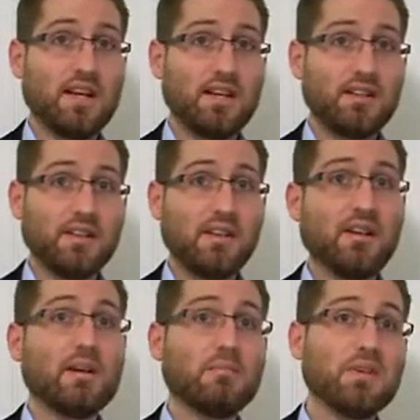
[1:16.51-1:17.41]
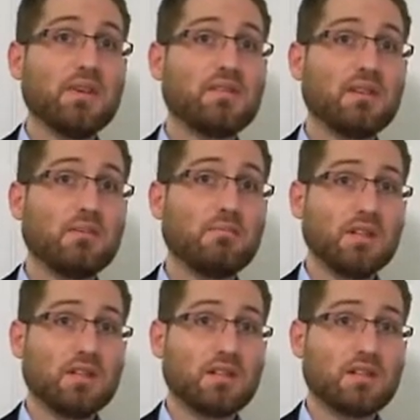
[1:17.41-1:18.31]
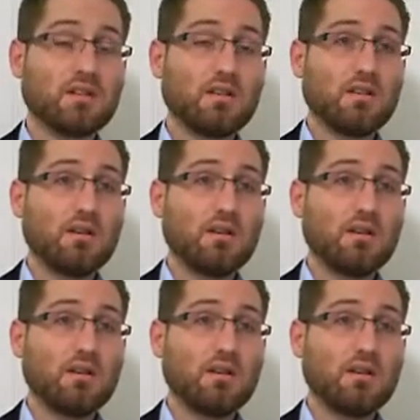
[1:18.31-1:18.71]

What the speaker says: AD. BC means